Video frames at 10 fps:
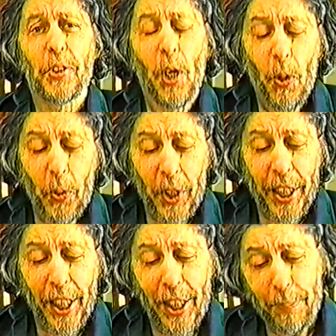
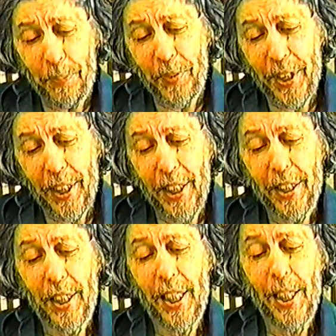slowly up the
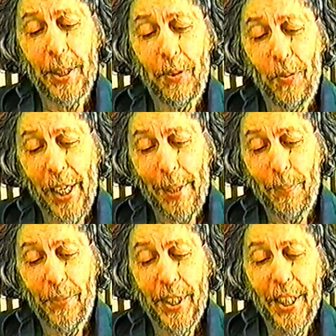inclined
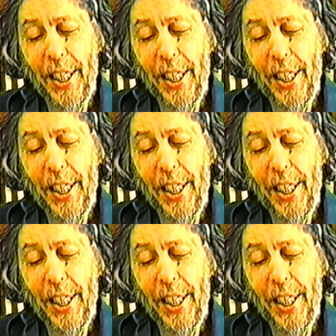ramp